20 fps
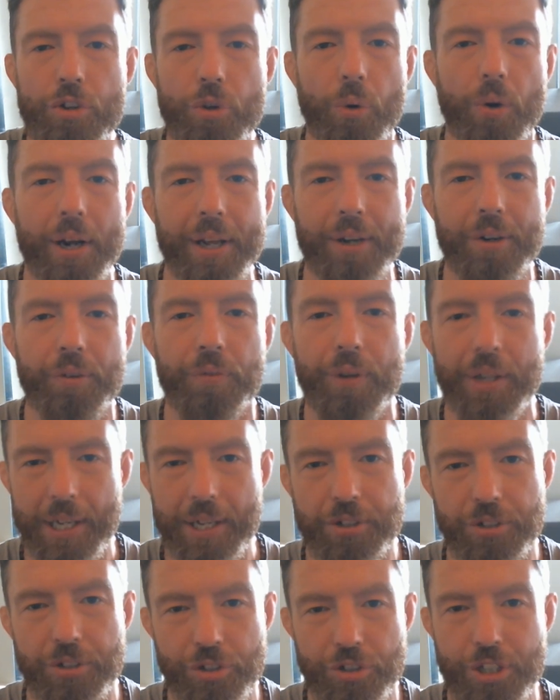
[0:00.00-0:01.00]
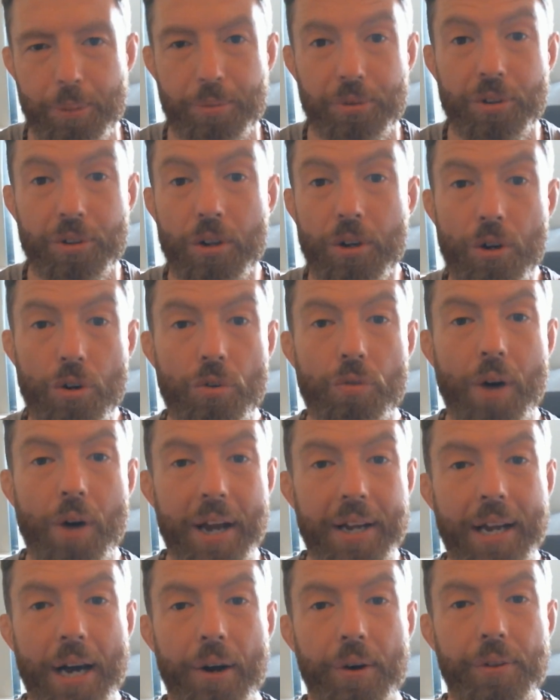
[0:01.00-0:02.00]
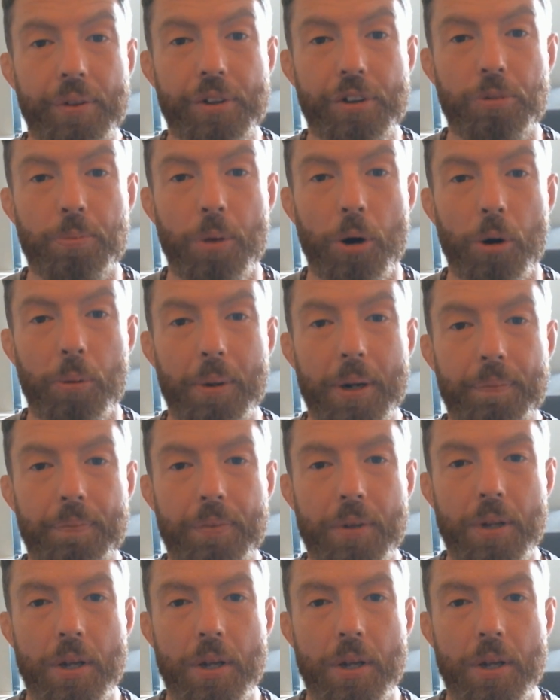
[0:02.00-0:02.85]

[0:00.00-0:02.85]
you're in relationships right now in this moment.